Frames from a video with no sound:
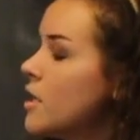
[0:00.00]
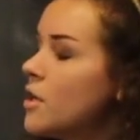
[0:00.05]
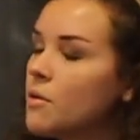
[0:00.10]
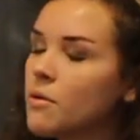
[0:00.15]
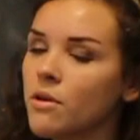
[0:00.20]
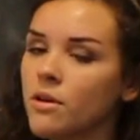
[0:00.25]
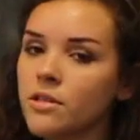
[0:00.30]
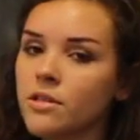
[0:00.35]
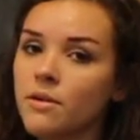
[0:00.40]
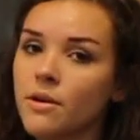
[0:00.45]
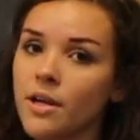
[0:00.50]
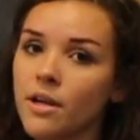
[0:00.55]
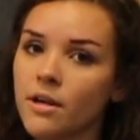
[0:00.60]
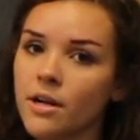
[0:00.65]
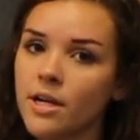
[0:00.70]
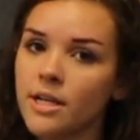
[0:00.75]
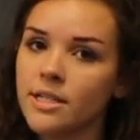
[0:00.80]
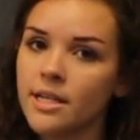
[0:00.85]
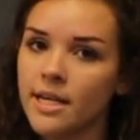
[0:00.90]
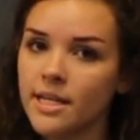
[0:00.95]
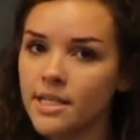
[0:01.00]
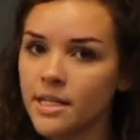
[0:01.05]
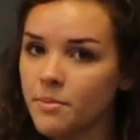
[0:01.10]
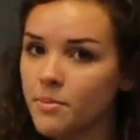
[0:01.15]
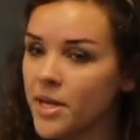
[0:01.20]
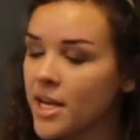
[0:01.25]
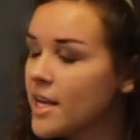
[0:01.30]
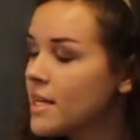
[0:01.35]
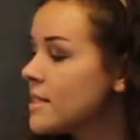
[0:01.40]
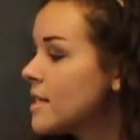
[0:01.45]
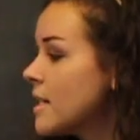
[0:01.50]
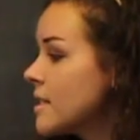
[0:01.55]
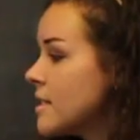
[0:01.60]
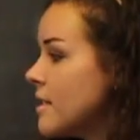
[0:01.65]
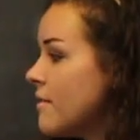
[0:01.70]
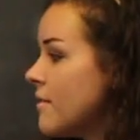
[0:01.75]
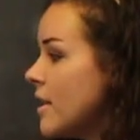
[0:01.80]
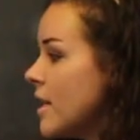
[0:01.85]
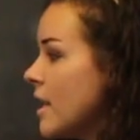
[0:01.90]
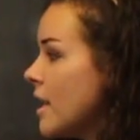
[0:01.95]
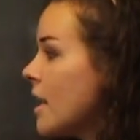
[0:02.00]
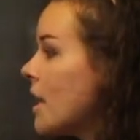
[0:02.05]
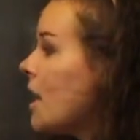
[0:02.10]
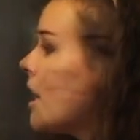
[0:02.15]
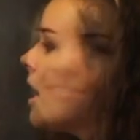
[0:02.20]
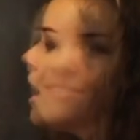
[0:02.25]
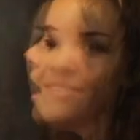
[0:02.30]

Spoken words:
you would also increase ATPase activity.